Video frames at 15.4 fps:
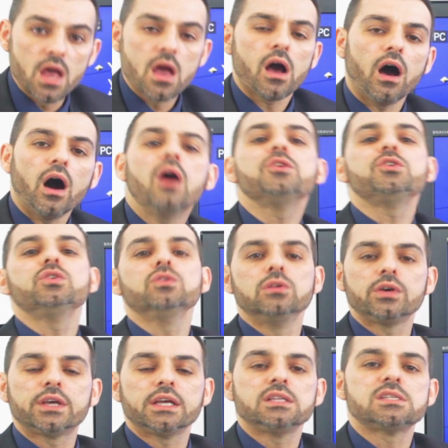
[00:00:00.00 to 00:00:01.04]
Are you
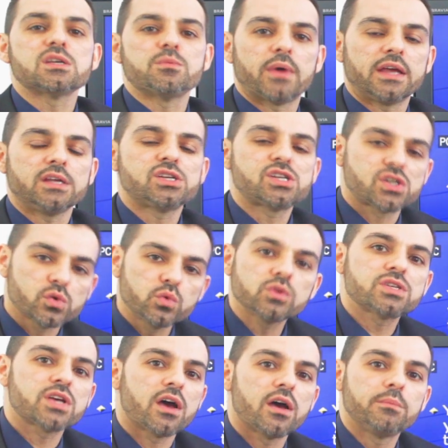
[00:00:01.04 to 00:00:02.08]
looking to make
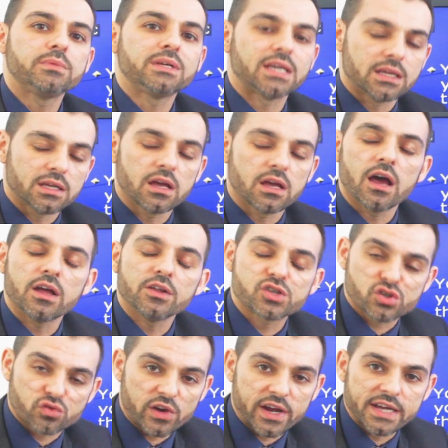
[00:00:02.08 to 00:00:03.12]
short-term
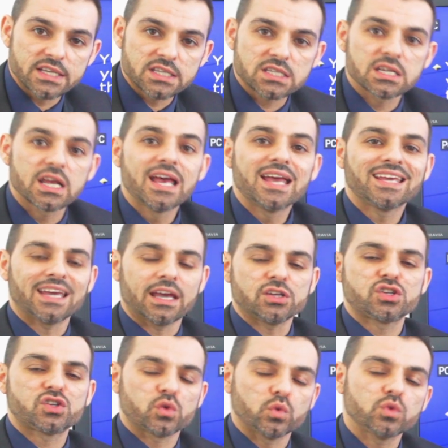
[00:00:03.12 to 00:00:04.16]
trades, get
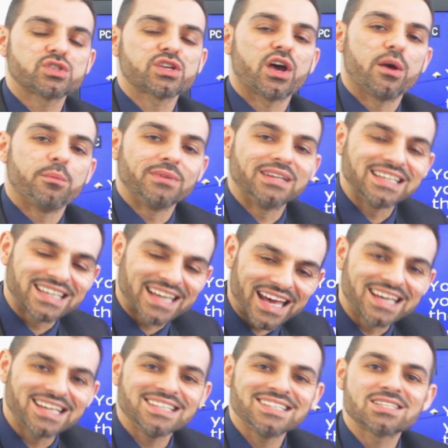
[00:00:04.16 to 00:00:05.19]
short-term
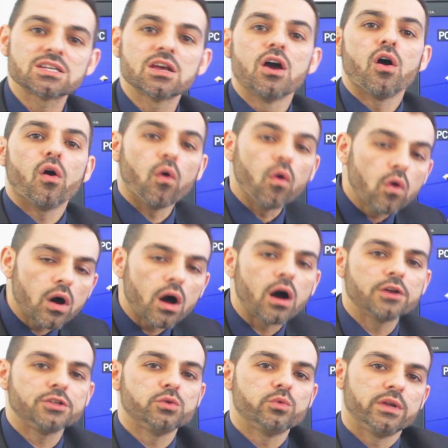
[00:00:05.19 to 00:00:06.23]
gains, or
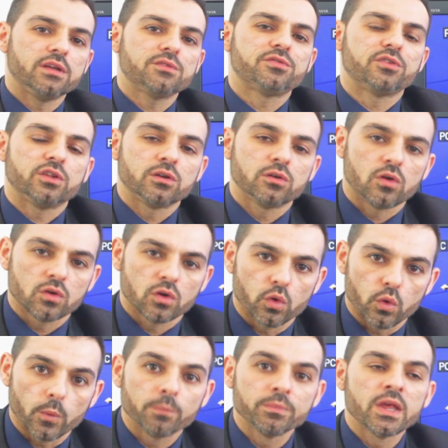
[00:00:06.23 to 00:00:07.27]
are you in it for the long
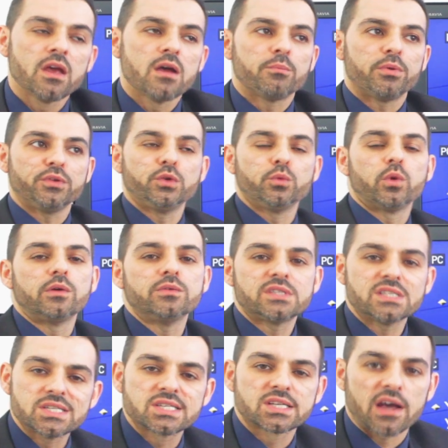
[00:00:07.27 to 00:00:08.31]
haul? But you won't
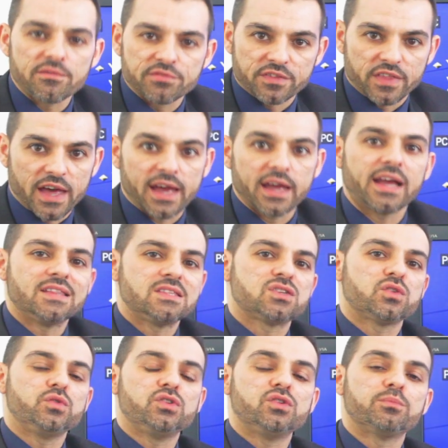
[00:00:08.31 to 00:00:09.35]
discover that
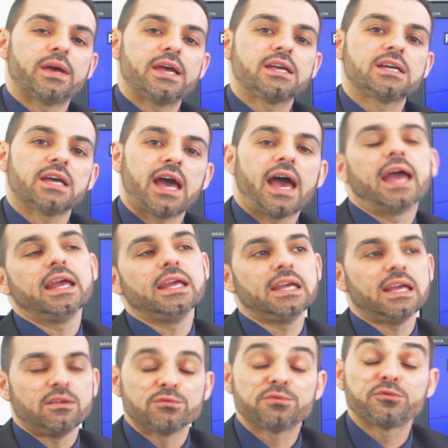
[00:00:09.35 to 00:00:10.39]
until you make an
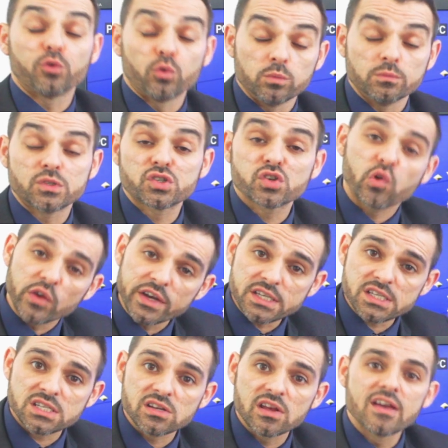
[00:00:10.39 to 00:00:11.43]
informed
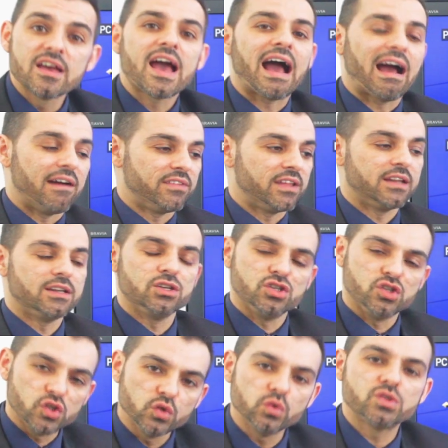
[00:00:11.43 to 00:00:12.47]
choice and then
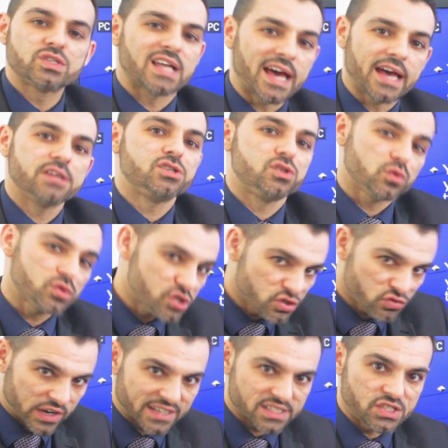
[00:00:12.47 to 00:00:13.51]
use that as your
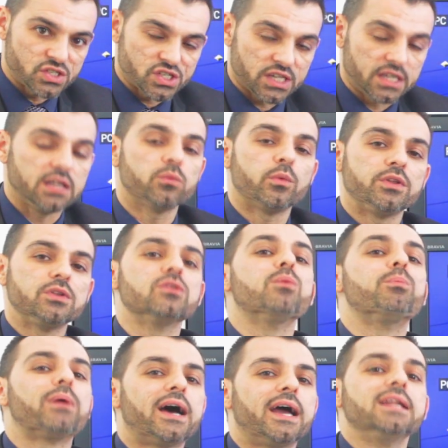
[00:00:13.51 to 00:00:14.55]
strategy when you're
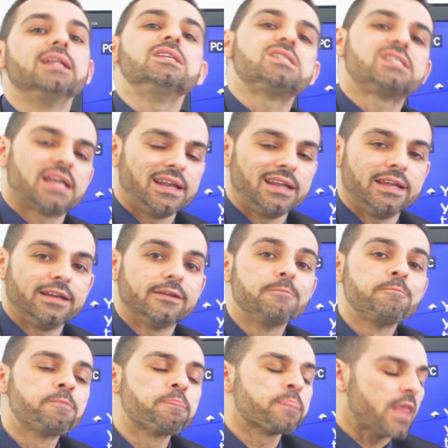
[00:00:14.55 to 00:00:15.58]
buying and selling
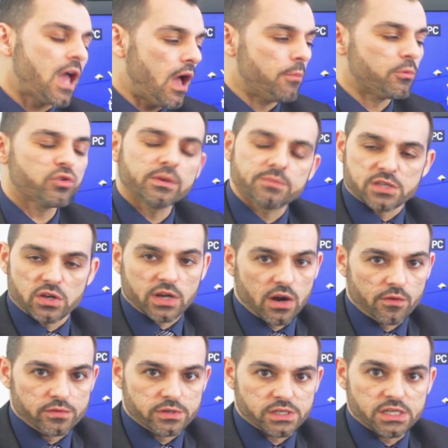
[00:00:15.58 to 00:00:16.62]

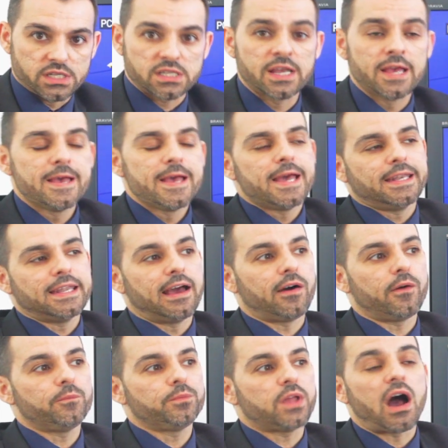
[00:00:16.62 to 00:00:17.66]
cryptocurrencies.
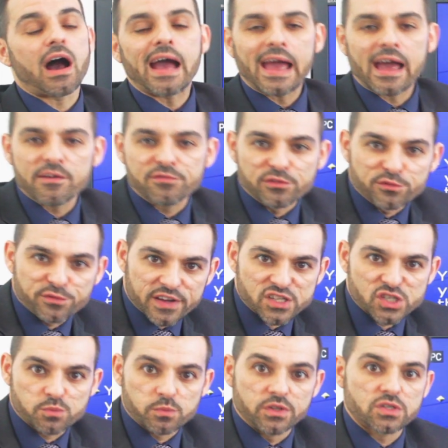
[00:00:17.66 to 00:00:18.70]
Now, I have
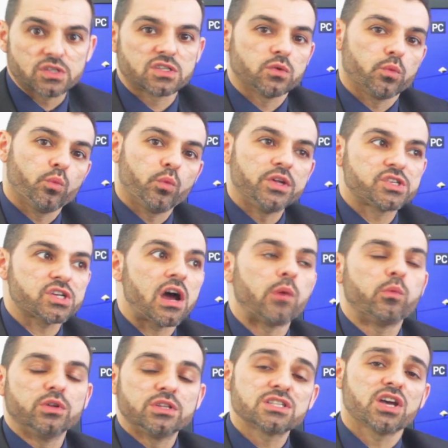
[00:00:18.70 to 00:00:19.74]
investments which I
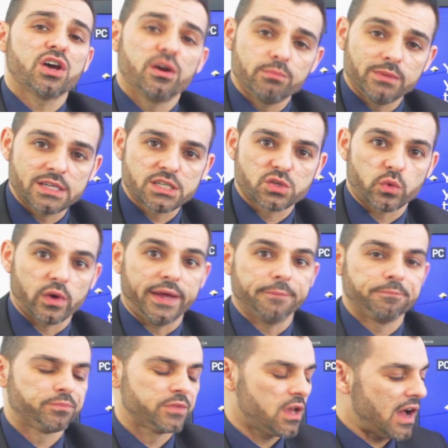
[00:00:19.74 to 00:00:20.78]
would term this way.
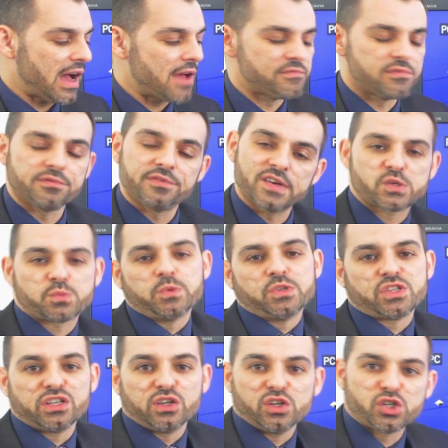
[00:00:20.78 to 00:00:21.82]
I have
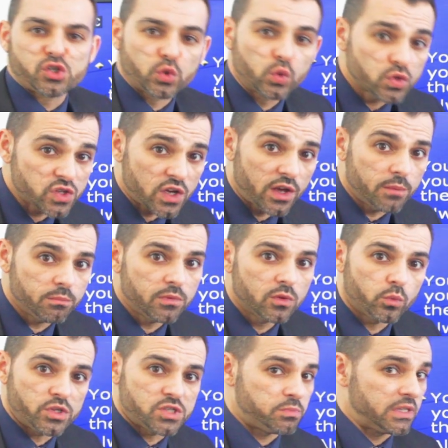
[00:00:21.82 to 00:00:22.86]
investments that are short term,
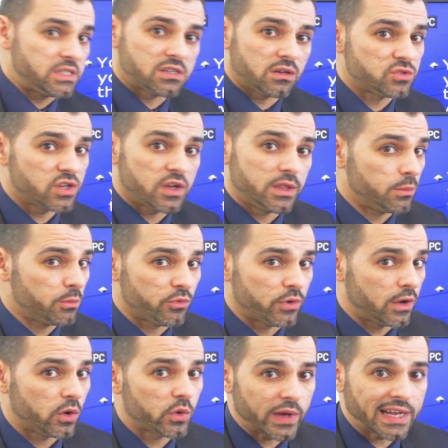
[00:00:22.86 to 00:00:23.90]
which means I'll turn them
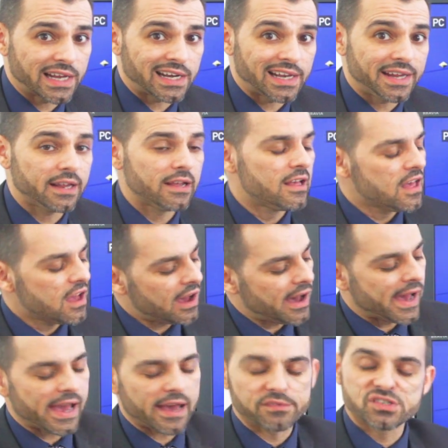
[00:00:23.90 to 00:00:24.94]
around quickly. I
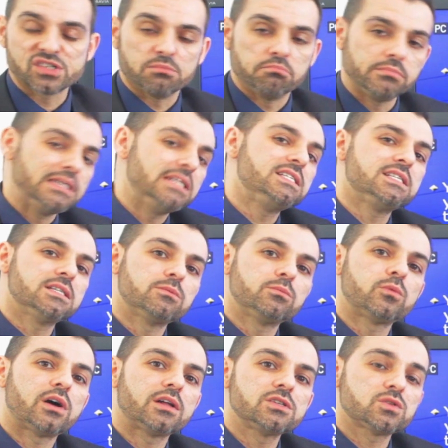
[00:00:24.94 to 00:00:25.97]
have some medium
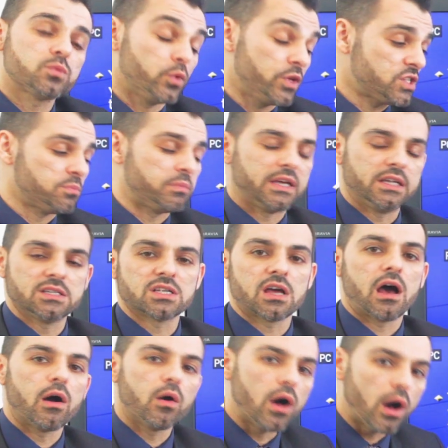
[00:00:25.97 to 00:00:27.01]
ones, which means that
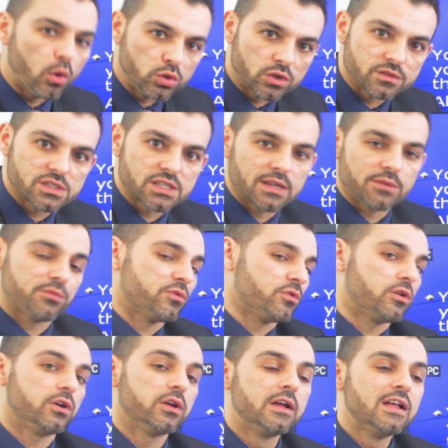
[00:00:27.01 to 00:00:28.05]
I'll hold on to them
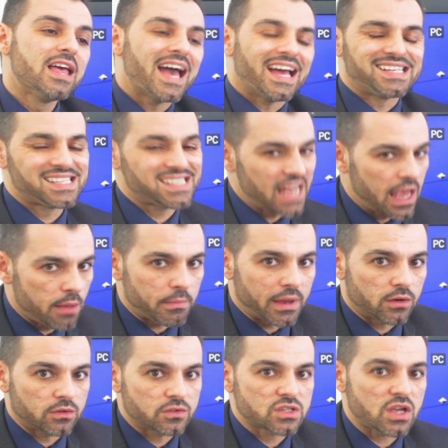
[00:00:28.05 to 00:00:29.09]
for a set
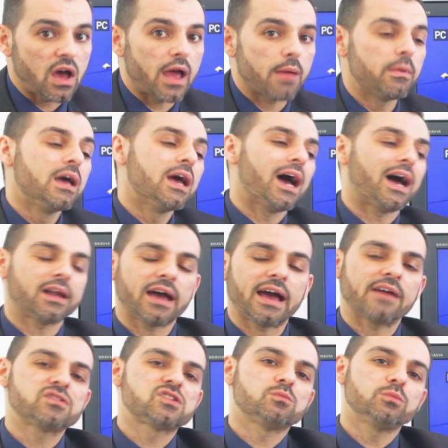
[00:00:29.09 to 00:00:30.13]
amount of time. And I
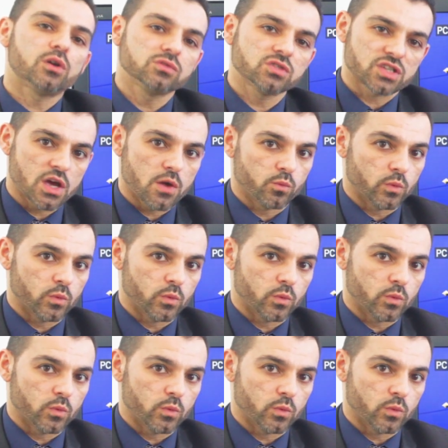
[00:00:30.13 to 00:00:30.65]
have some long term